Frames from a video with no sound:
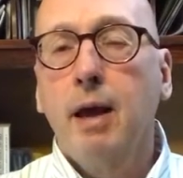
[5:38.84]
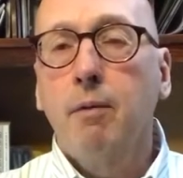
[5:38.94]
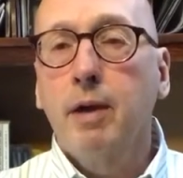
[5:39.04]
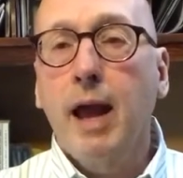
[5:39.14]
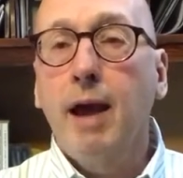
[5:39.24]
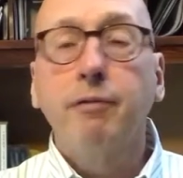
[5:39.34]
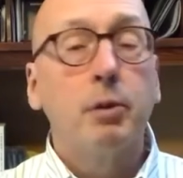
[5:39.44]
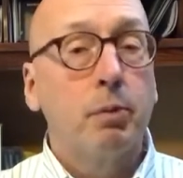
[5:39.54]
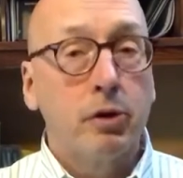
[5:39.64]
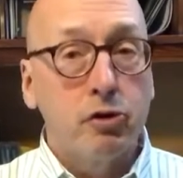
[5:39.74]
And we have
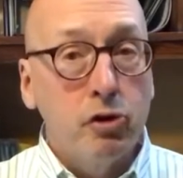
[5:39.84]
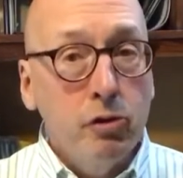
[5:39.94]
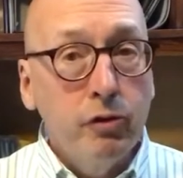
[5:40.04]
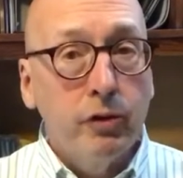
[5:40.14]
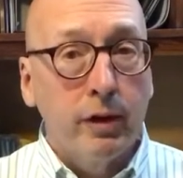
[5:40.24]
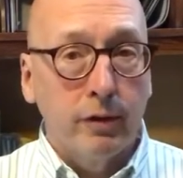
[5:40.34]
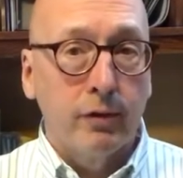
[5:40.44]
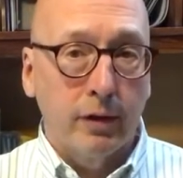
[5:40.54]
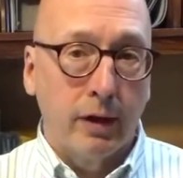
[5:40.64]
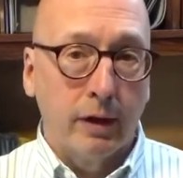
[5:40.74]
to produce
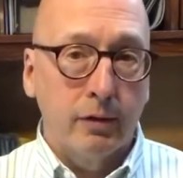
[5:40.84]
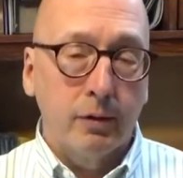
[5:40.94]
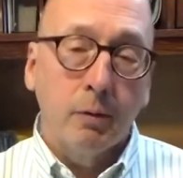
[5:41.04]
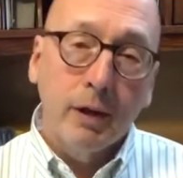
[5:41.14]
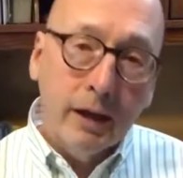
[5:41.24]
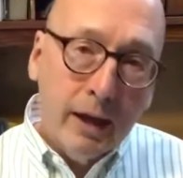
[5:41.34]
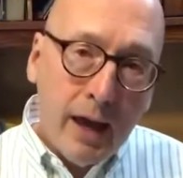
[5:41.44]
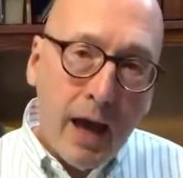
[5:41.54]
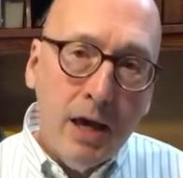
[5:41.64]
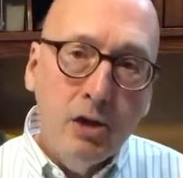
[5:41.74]
these things. We
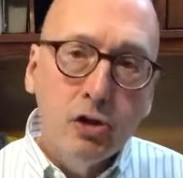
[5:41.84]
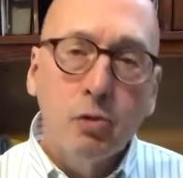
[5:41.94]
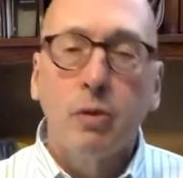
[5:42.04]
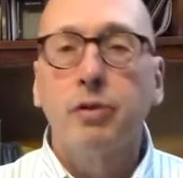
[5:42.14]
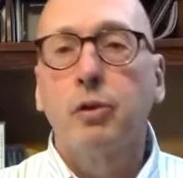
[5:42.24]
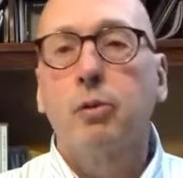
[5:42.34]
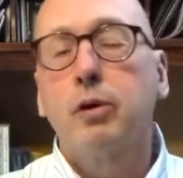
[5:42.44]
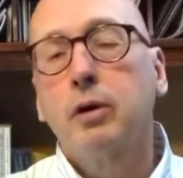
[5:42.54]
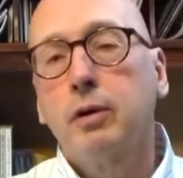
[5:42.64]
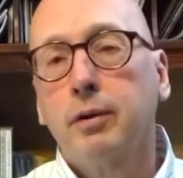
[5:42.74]
engage with the
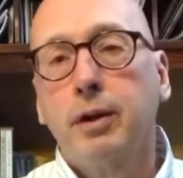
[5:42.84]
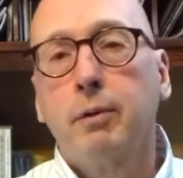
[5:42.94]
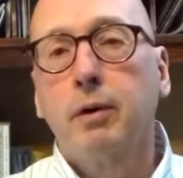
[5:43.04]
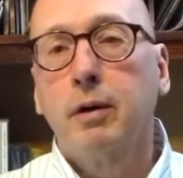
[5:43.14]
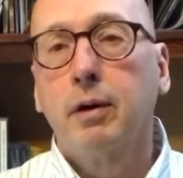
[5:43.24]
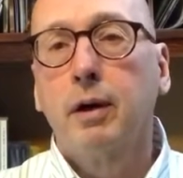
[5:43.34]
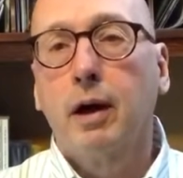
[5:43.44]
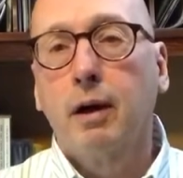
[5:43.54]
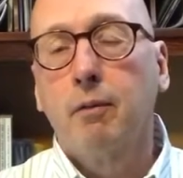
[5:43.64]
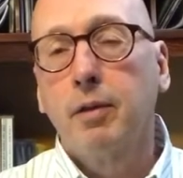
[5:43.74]
world that
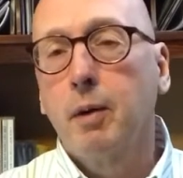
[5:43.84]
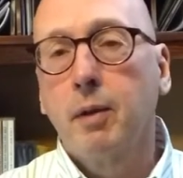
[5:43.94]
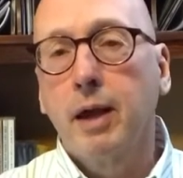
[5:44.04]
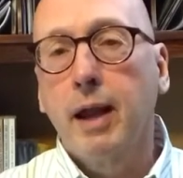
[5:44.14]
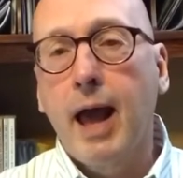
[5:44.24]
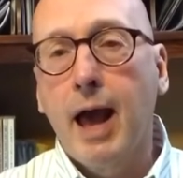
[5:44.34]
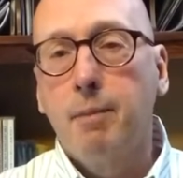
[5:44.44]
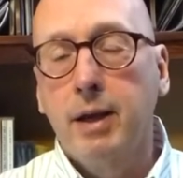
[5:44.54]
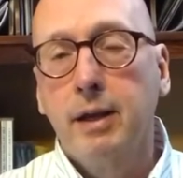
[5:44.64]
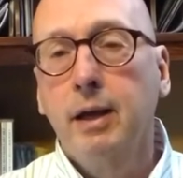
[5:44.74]
we
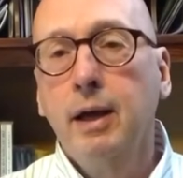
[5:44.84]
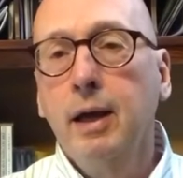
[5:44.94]
inhabit.